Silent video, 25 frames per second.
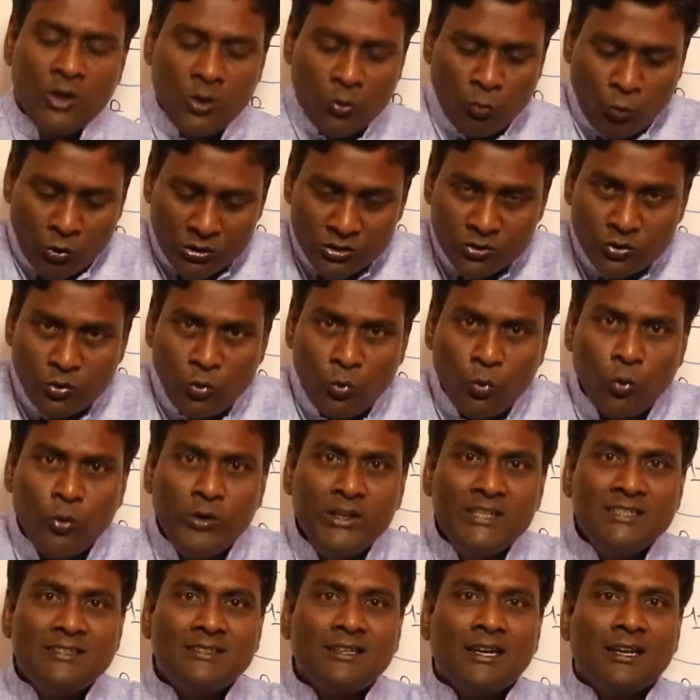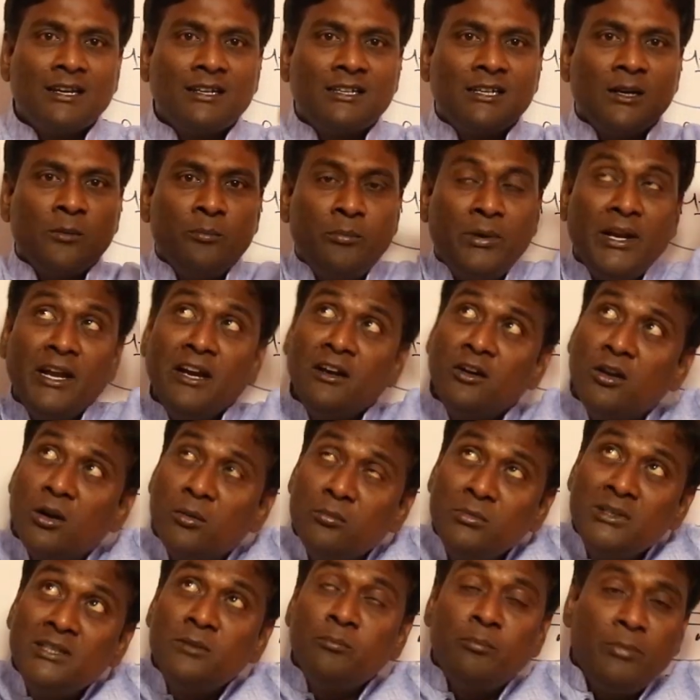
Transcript: Once load is connected, brake drum,